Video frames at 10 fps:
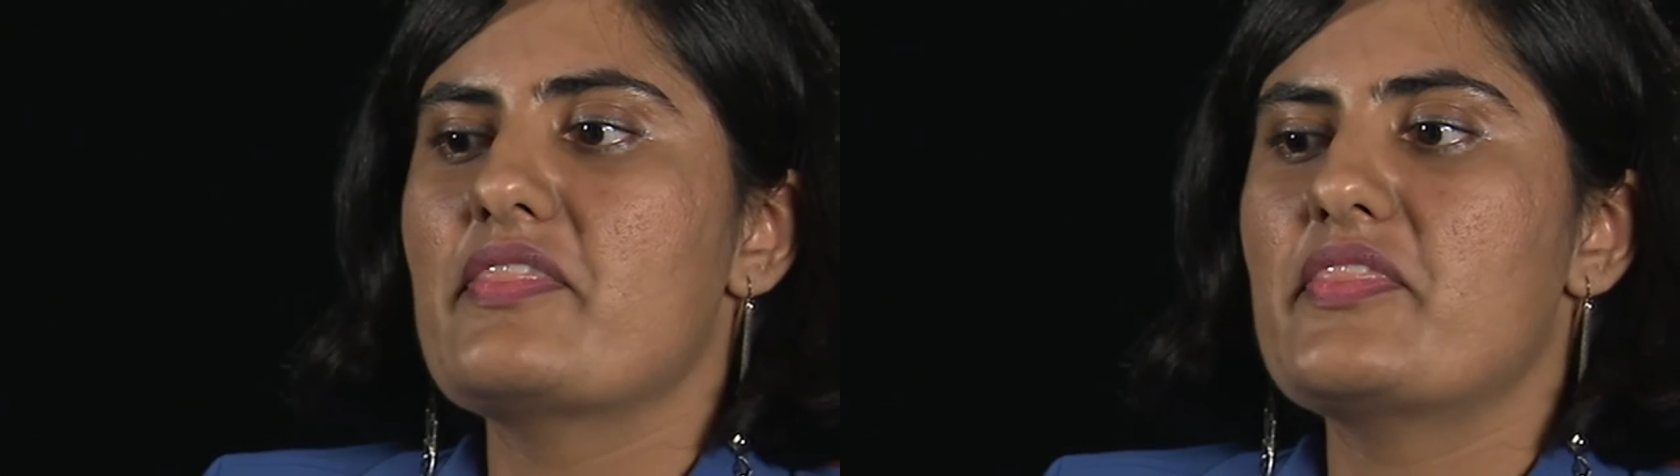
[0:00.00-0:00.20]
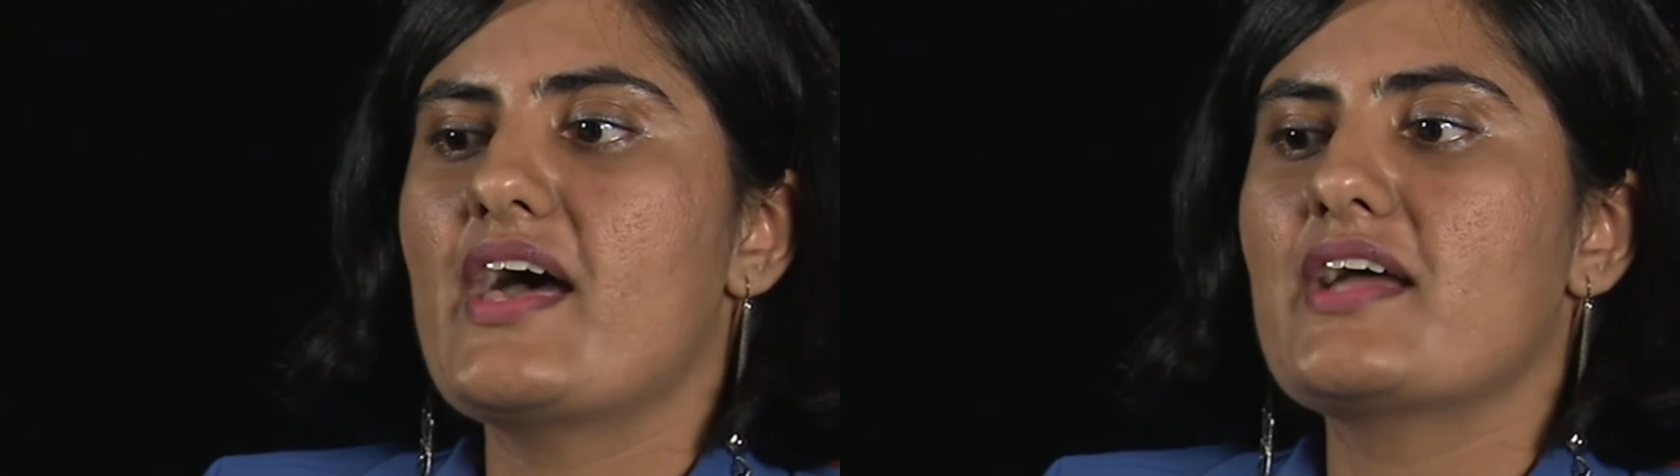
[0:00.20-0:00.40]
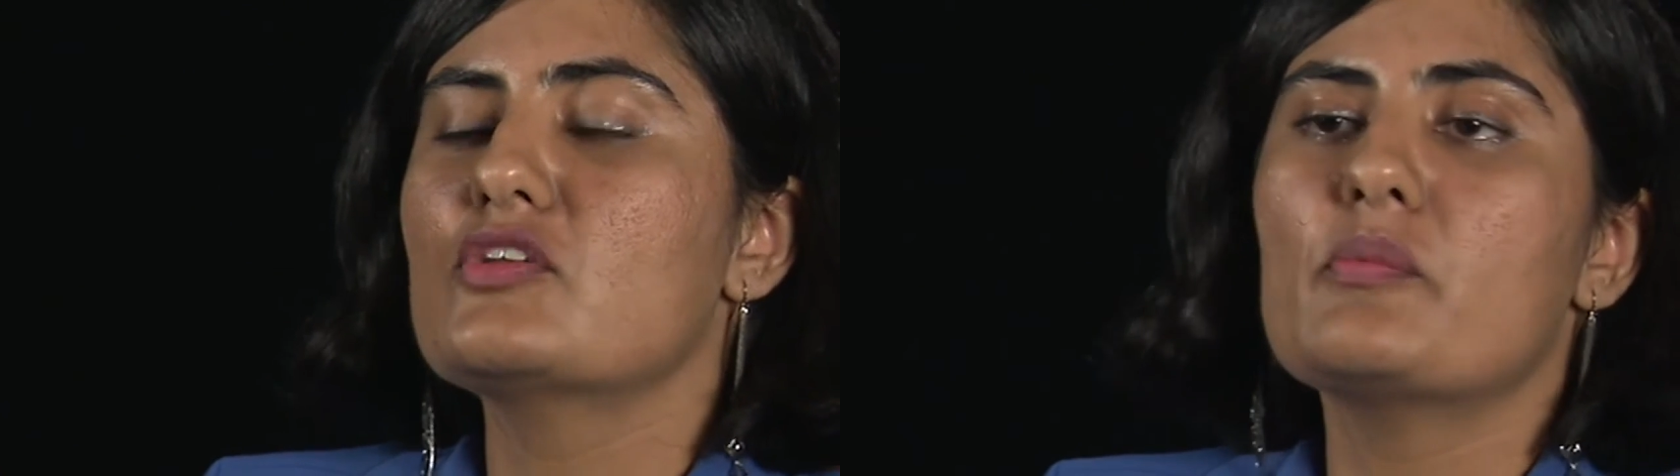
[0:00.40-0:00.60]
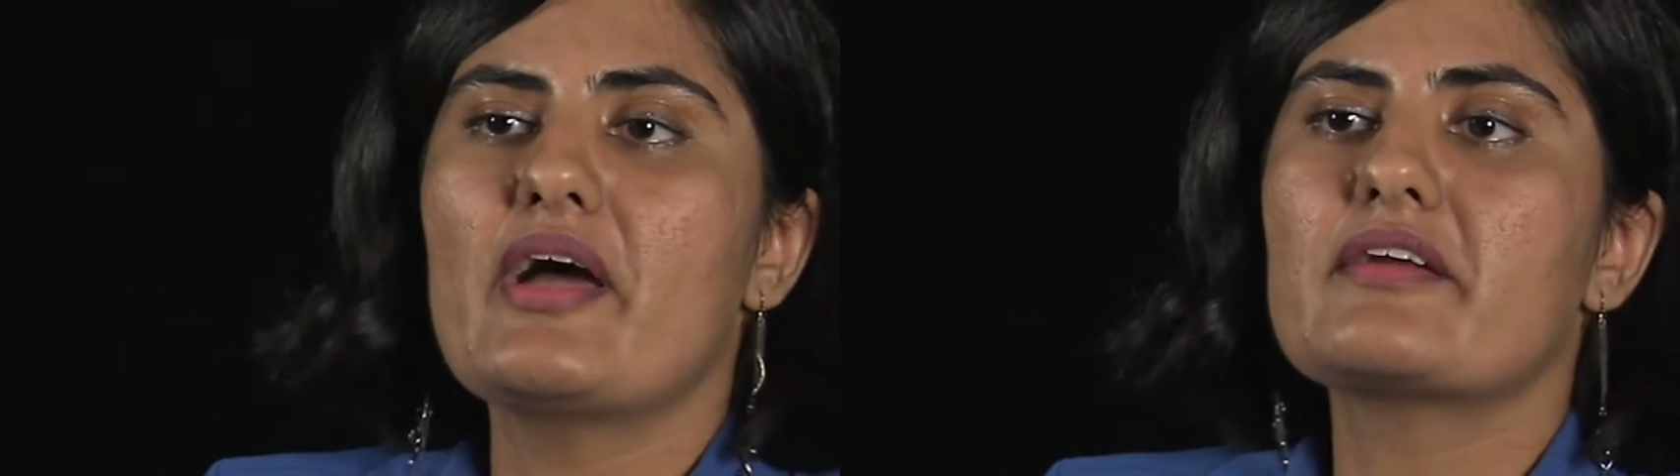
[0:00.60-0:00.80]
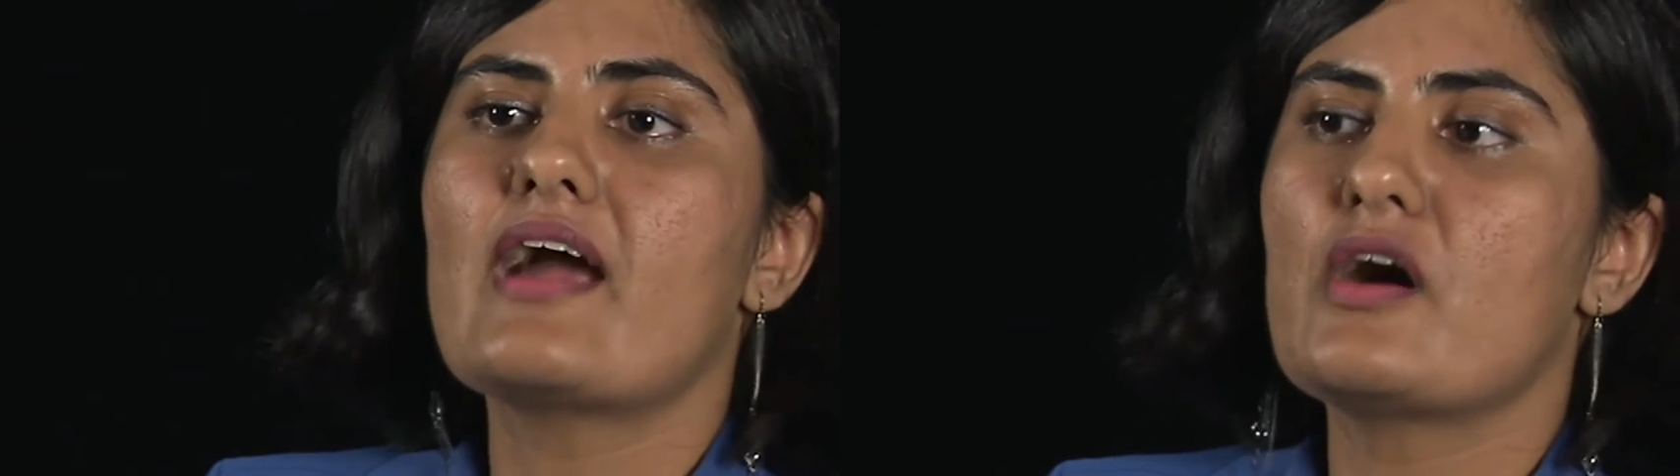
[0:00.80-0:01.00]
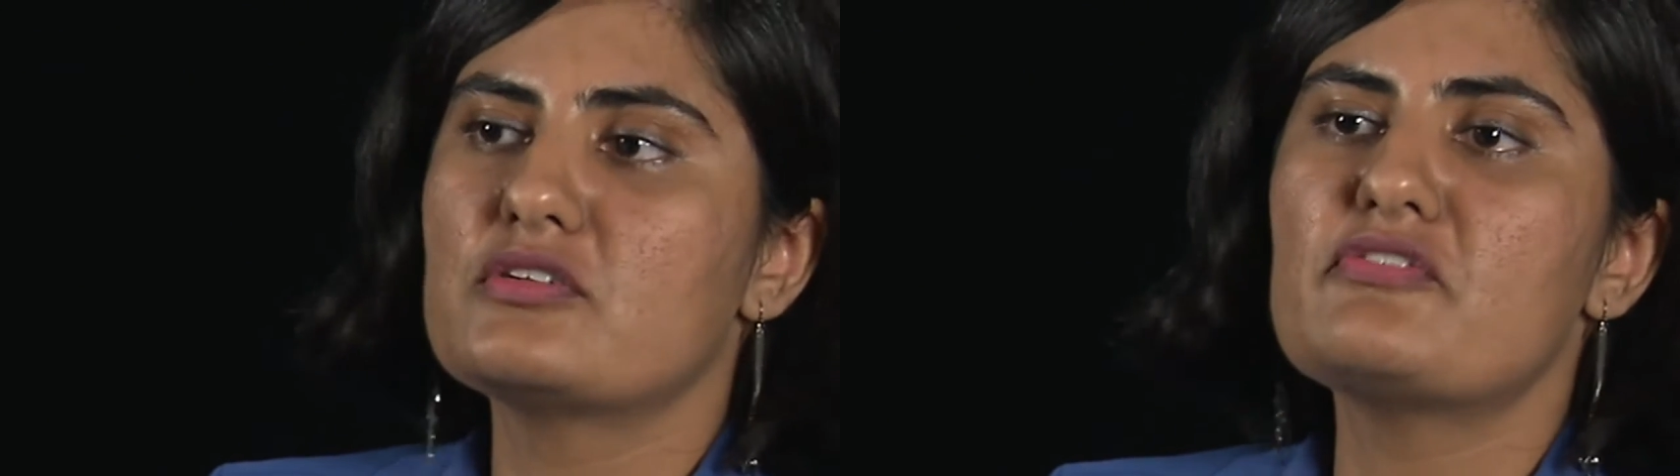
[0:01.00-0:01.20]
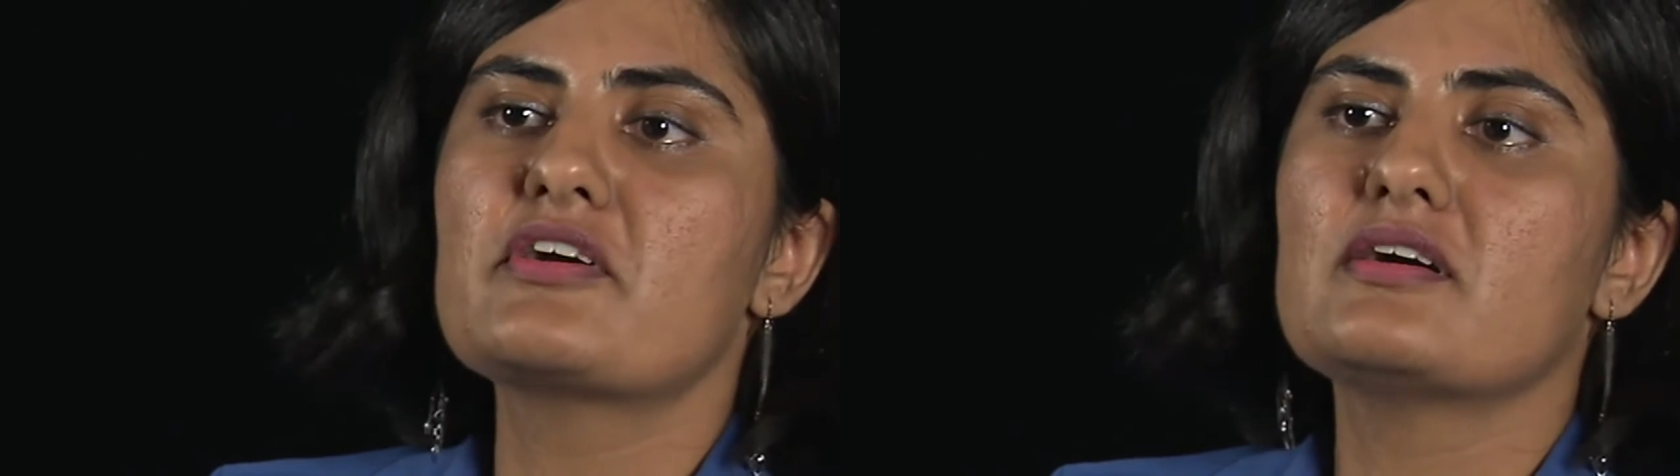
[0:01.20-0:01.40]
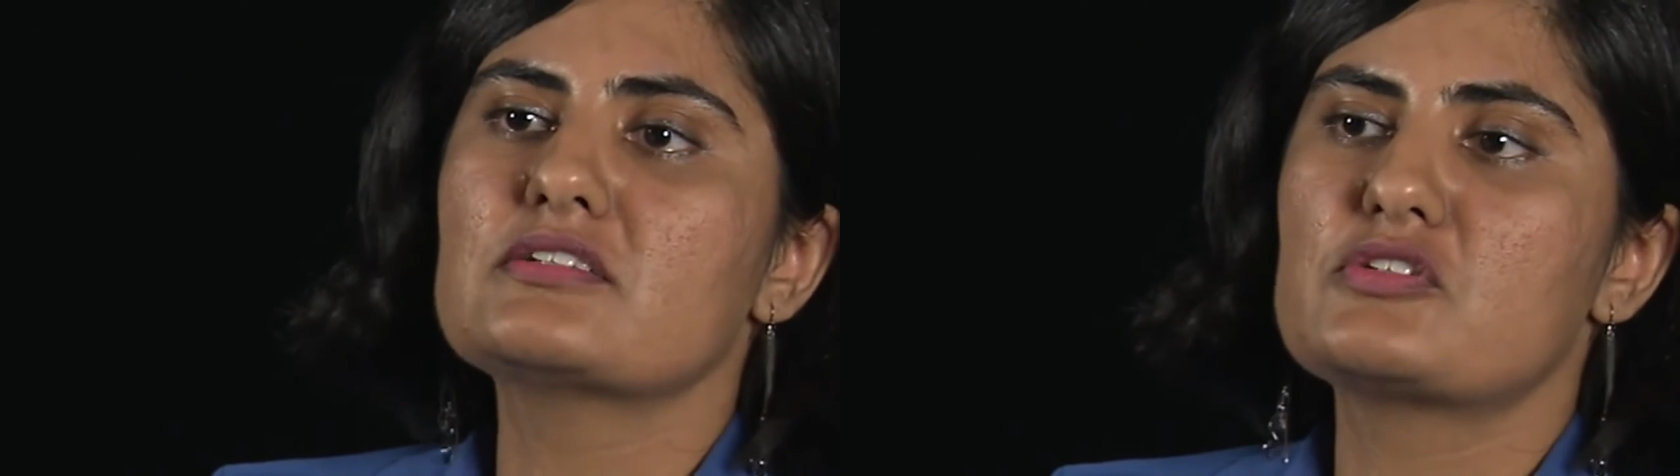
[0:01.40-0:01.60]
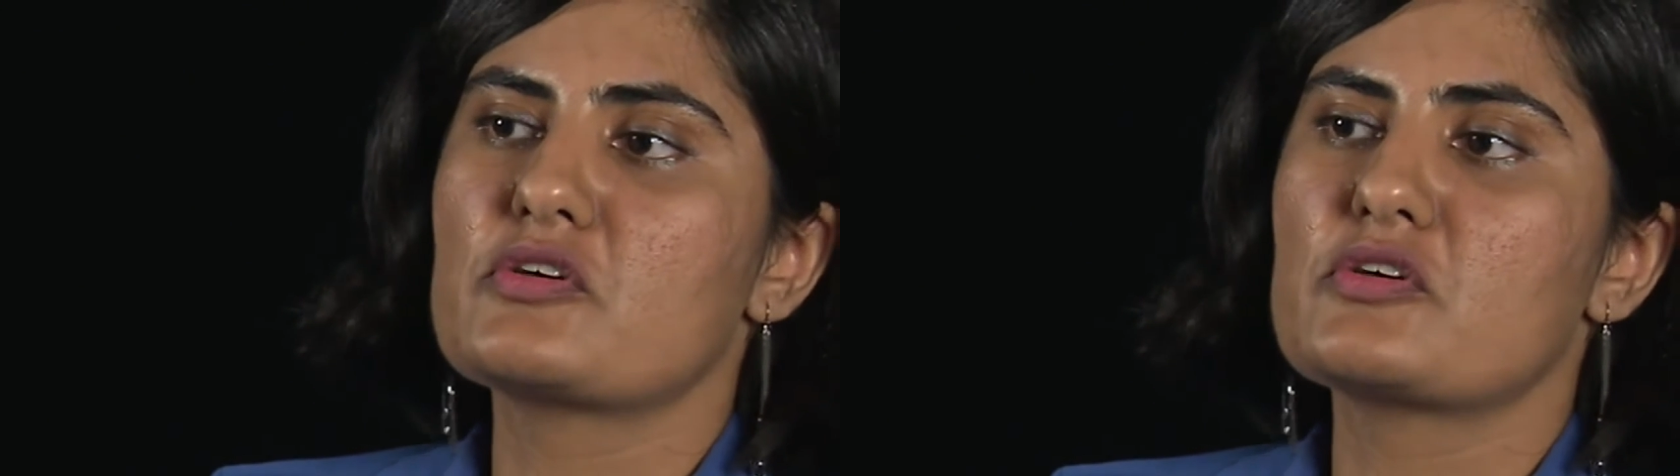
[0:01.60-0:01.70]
that no matter how difficult